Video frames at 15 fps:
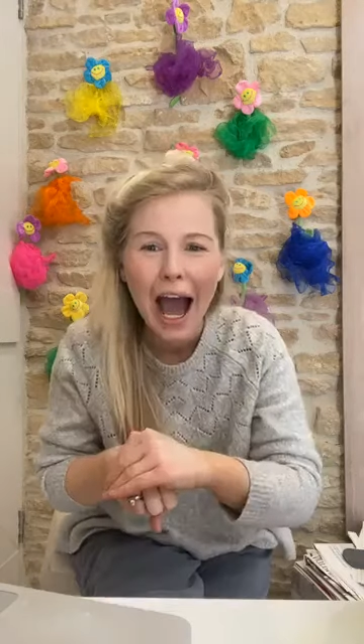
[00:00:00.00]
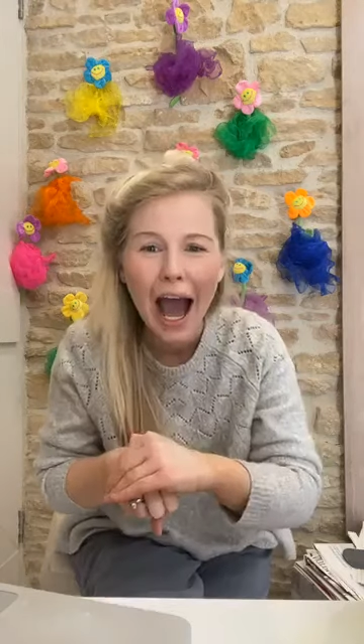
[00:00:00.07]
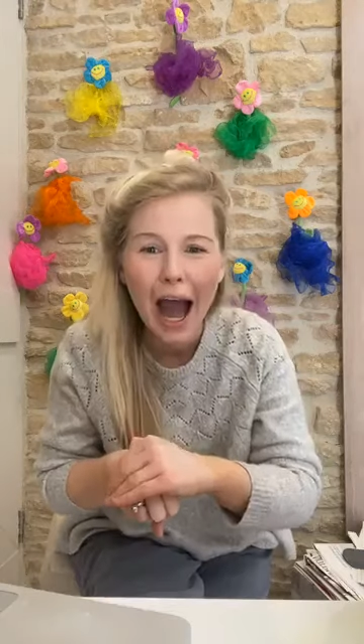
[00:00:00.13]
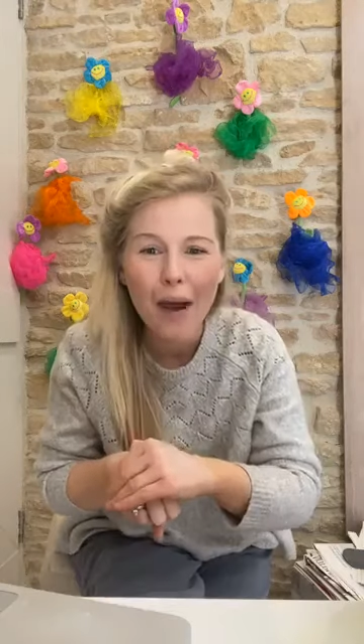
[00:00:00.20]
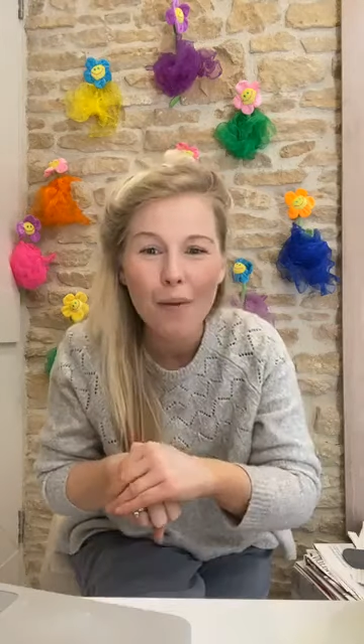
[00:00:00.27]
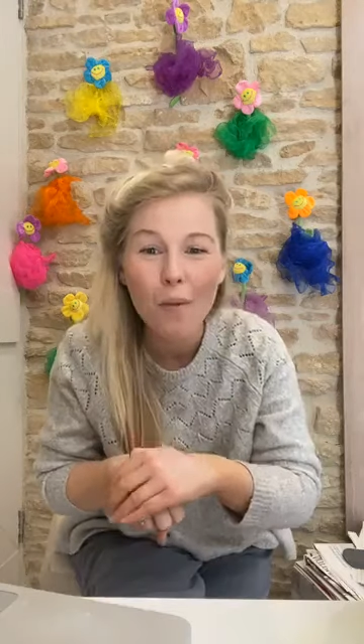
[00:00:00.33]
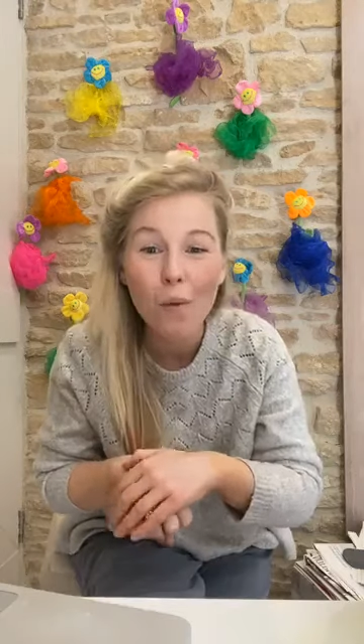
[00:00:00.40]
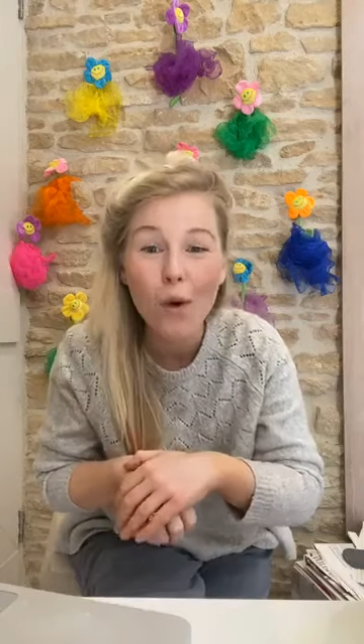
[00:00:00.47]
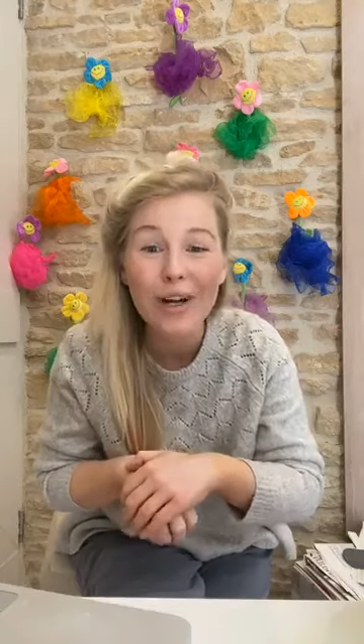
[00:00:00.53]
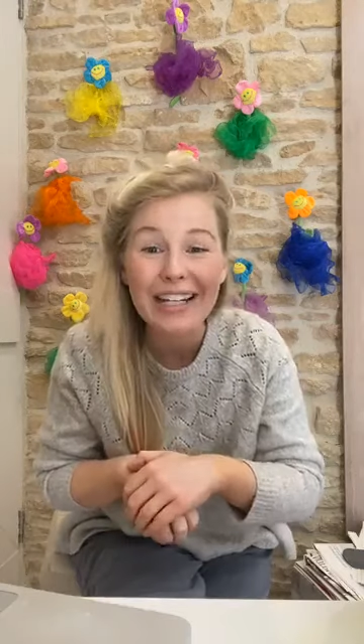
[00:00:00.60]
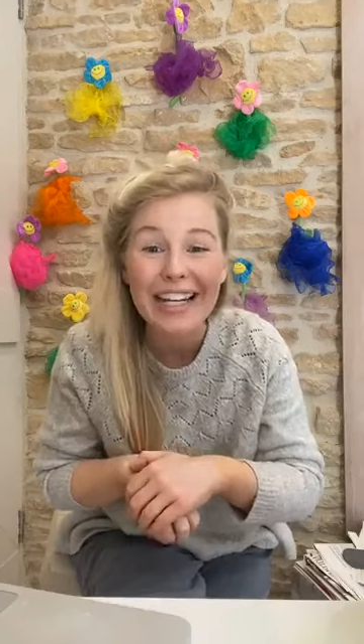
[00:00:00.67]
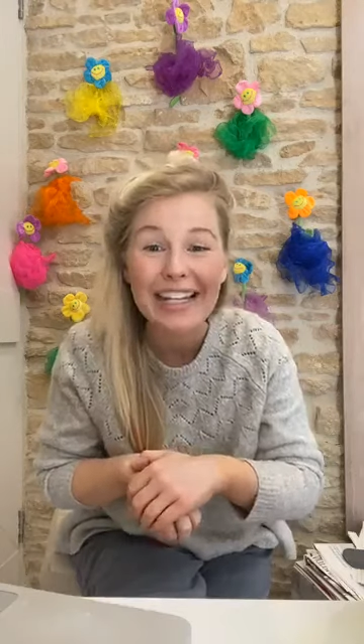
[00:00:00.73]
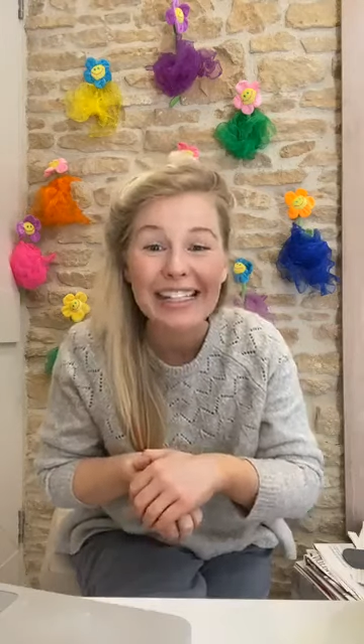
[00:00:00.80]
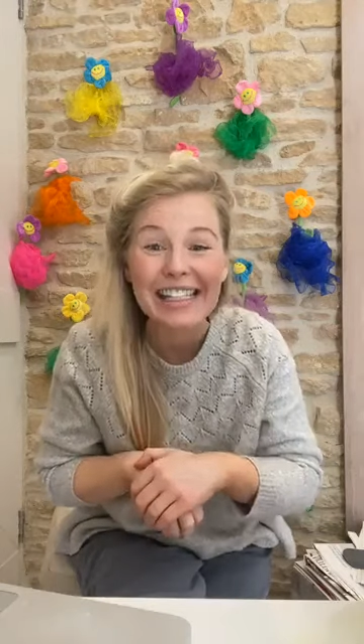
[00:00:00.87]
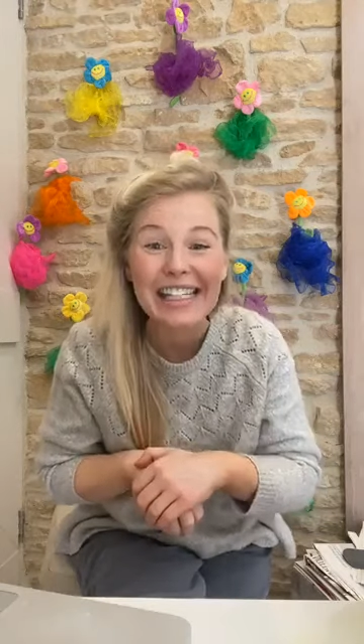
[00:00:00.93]

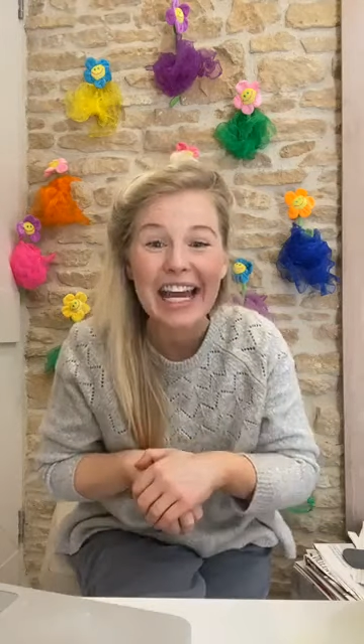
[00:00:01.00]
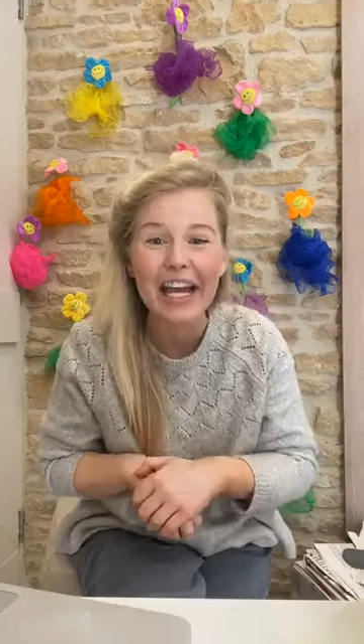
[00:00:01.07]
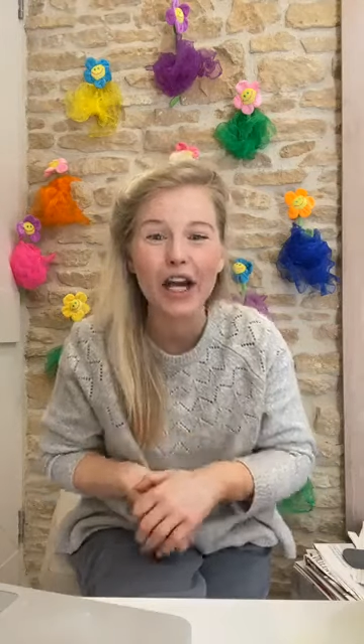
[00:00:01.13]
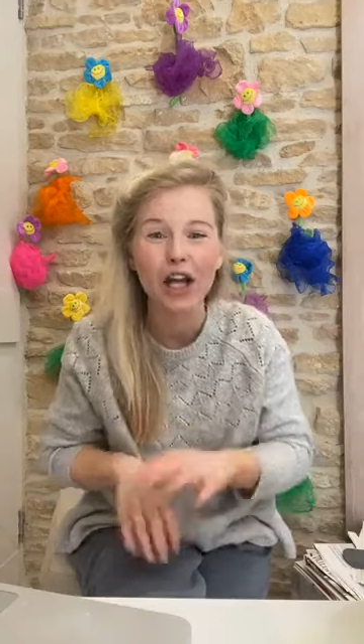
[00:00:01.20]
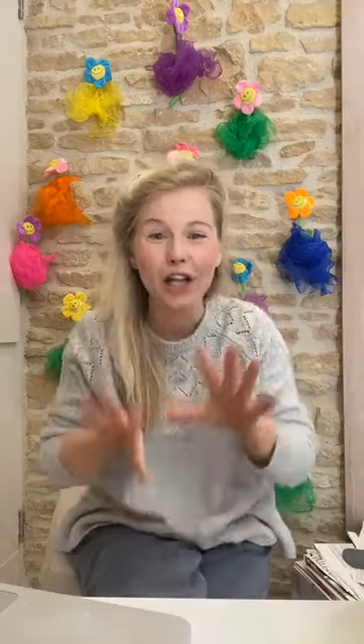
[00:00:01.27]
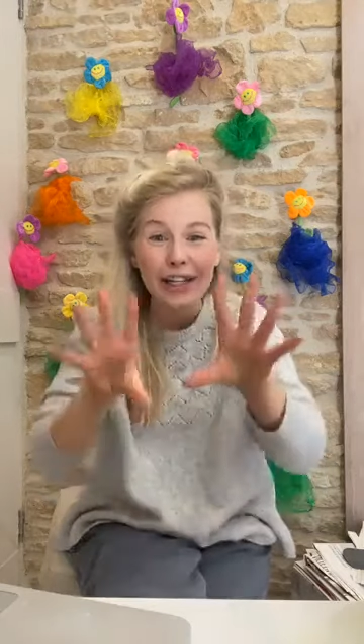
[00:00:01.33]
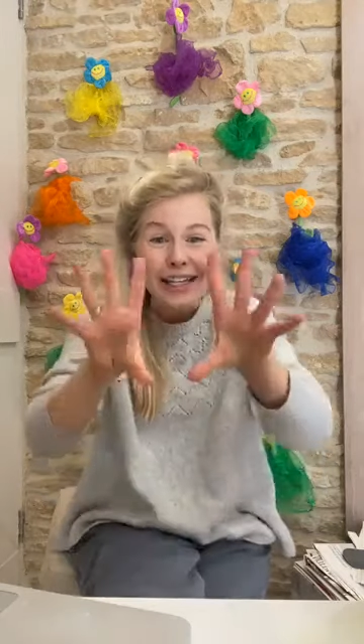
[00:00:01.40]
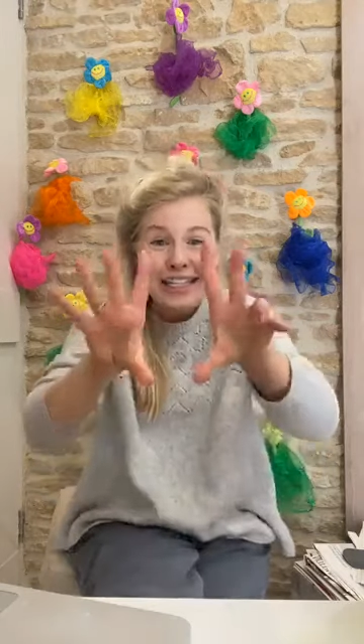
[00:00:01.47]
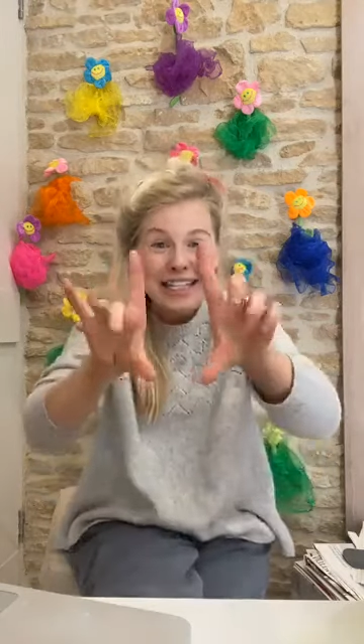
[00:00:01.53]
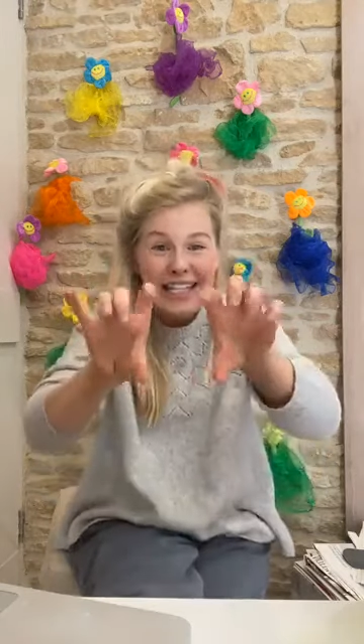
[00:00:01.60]
What is tickle?